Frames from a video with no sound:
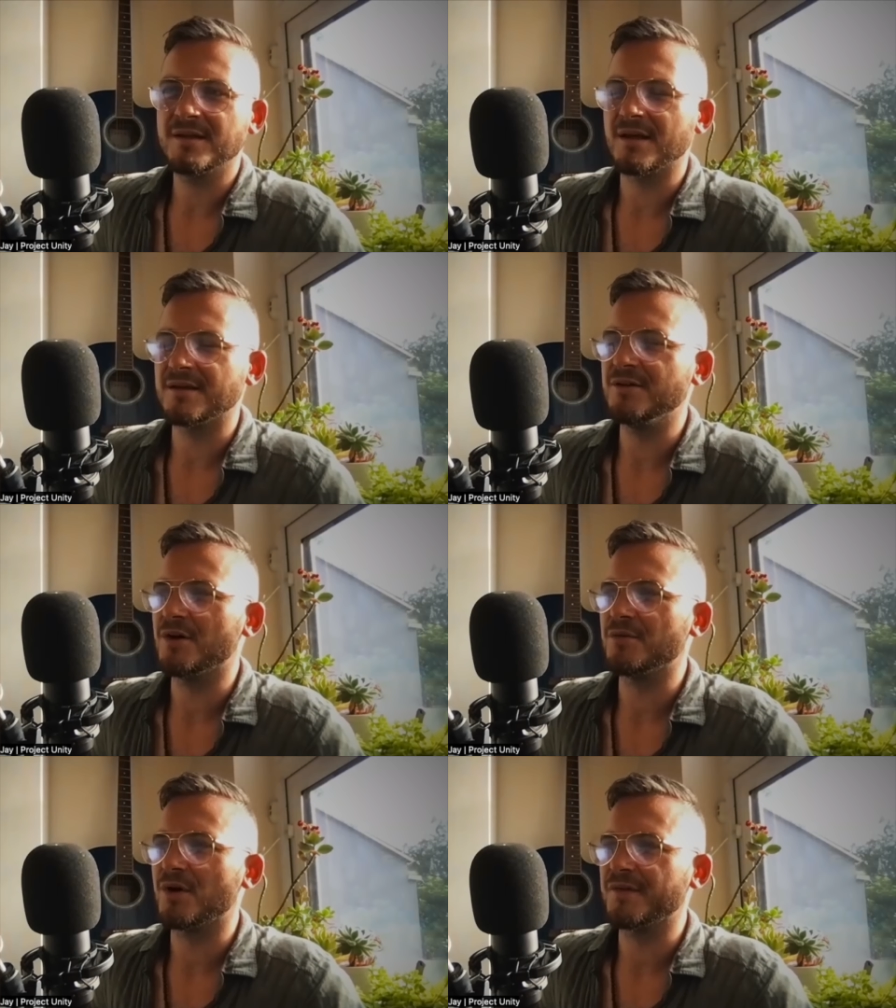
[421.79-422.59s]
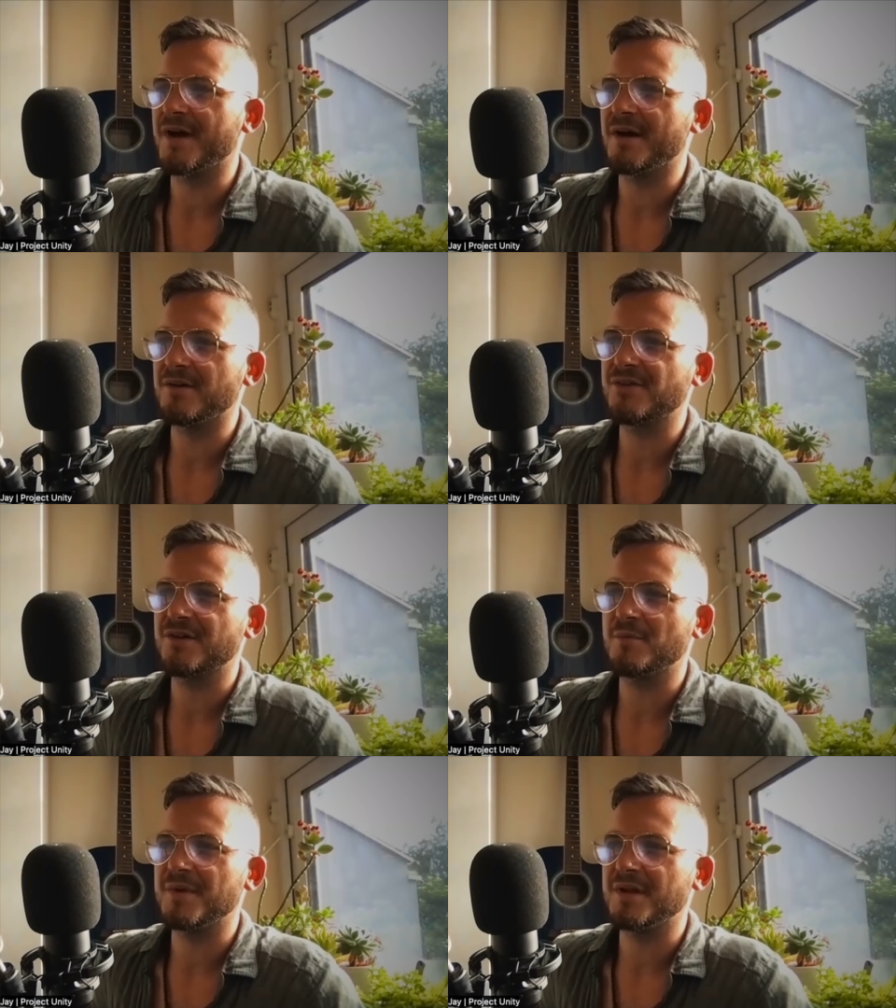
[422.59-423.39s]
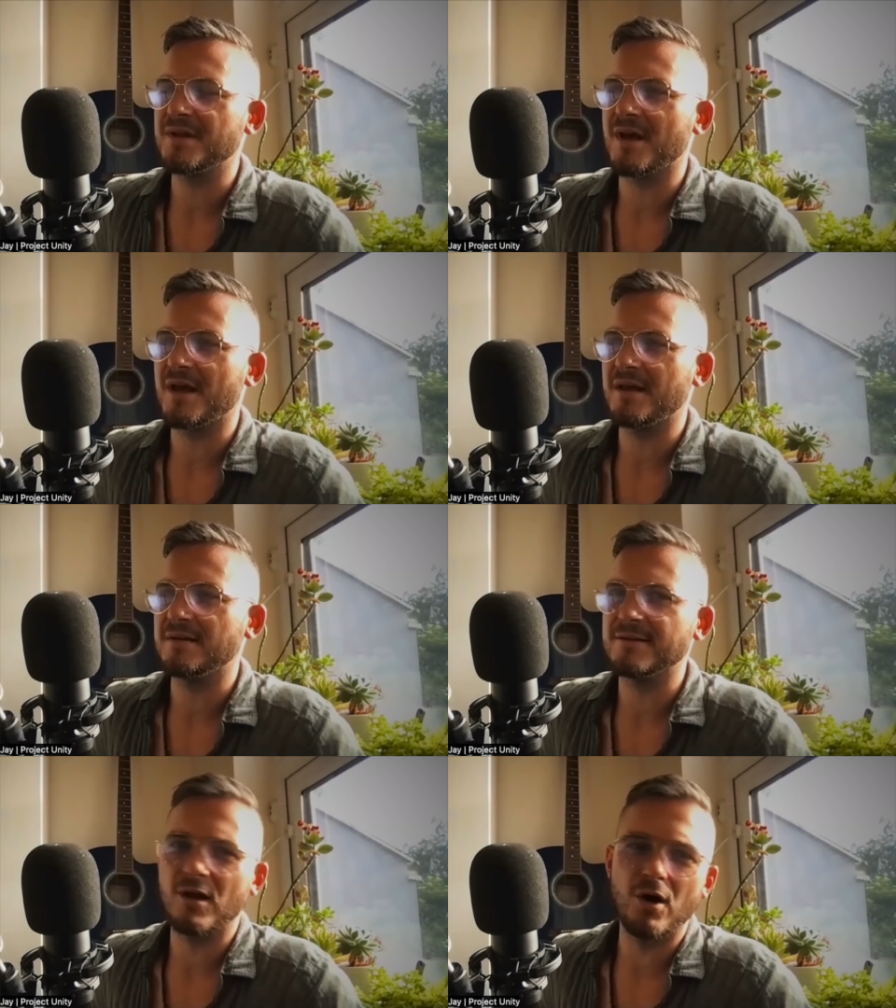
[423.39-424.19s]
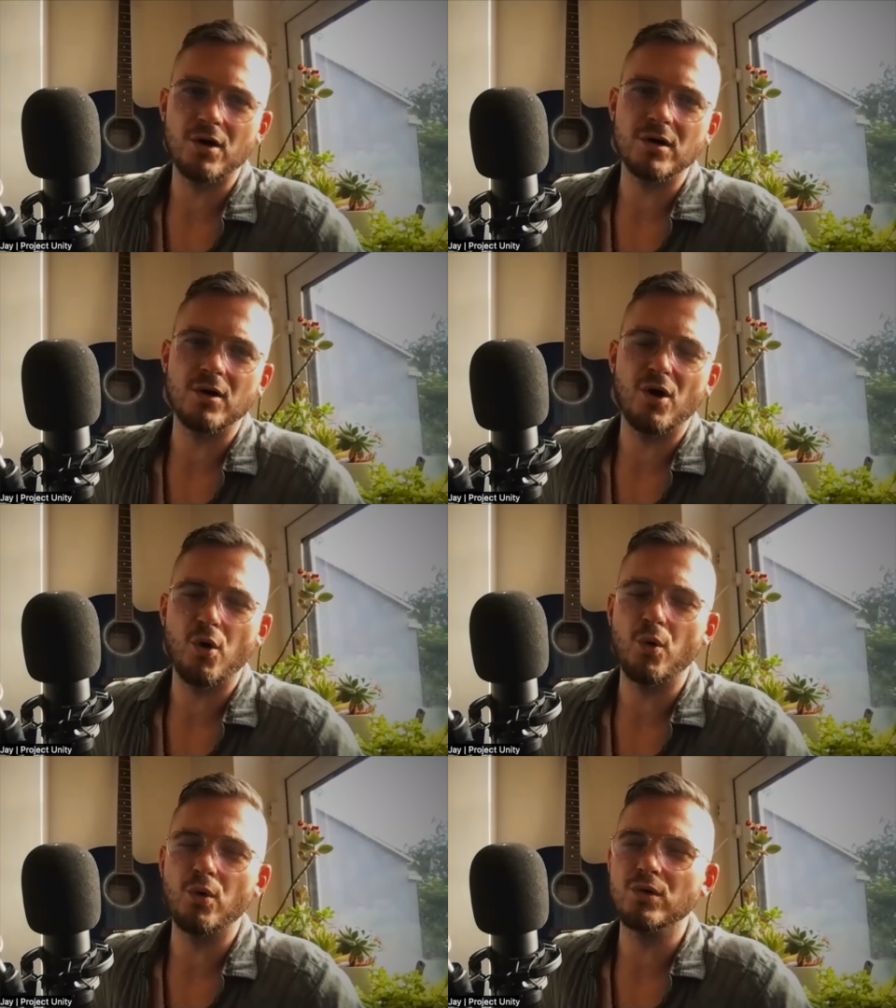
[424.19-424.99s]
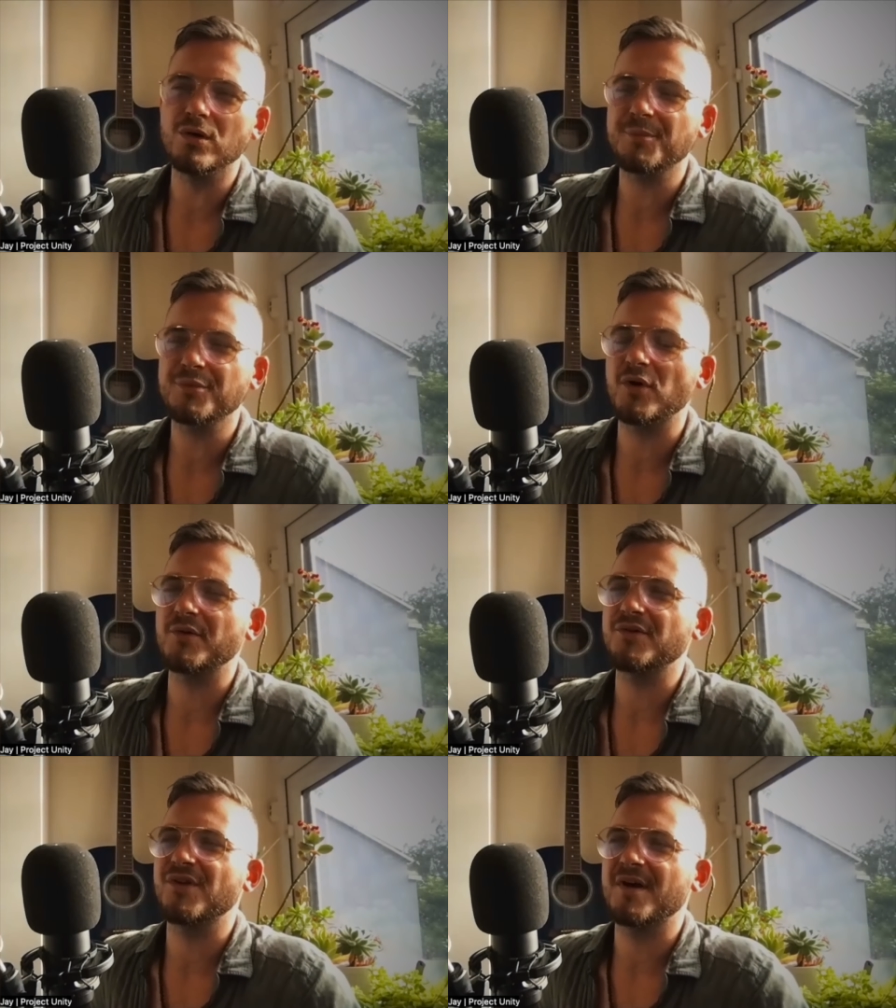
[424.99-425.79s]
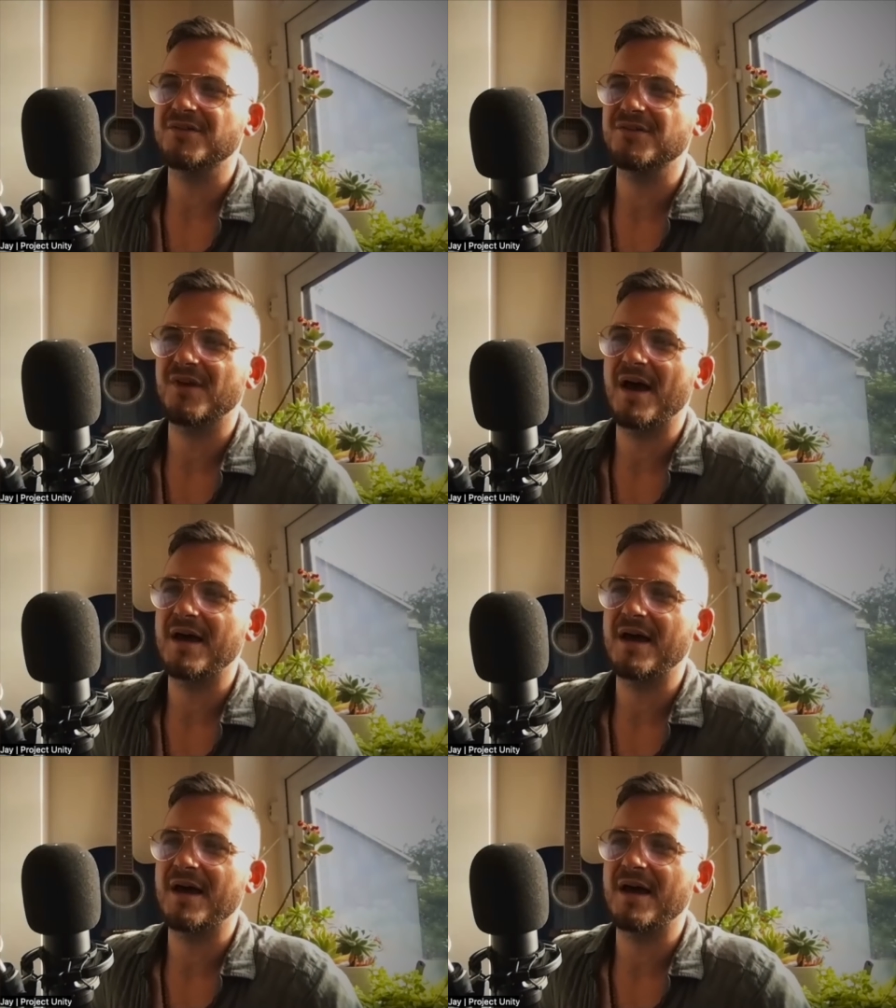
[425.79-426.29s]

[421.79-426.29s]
Yeah, you're not wrong there. It's going to be a long haul process.